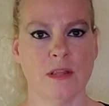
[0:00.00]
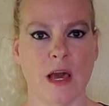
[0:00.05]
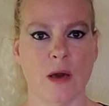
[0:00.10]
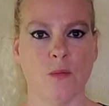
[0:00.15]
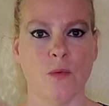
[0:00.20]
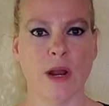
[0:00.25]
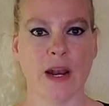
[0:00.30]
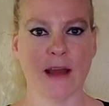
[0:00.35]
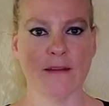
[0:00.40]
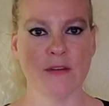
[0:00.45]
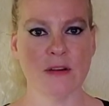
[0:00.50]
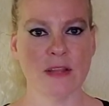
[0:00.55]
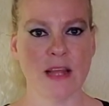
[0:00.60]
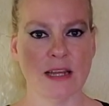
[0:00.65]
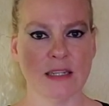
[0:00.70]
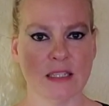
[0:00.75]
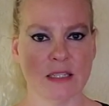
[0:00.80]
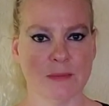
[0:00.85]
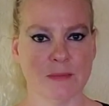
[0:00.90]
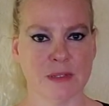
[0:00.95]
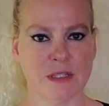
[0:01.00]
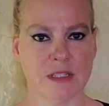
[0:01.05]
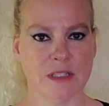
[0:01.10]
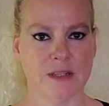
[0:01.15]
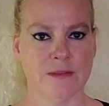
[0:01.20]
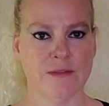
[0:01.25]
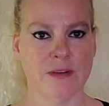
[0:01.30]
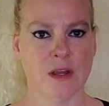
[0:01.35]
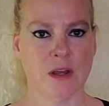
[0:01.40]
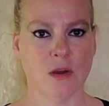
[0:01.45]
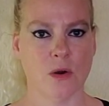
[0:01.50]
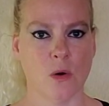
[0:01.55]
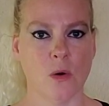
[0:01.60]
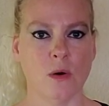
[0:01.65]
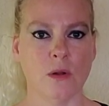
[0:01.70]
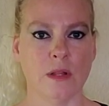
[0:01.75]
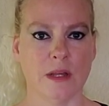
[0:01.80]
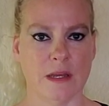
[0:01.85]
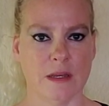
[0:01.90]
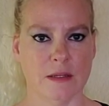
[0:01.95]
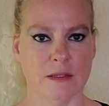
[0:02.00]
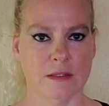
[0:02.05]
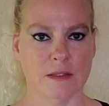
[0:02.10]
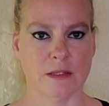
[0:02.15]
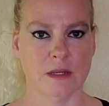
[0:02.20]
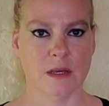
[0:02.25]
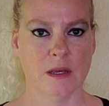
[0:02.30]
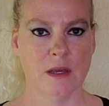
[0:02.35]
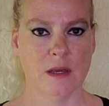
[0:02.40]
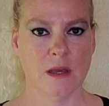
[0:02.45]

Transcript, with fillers: that whatever that specific goal is,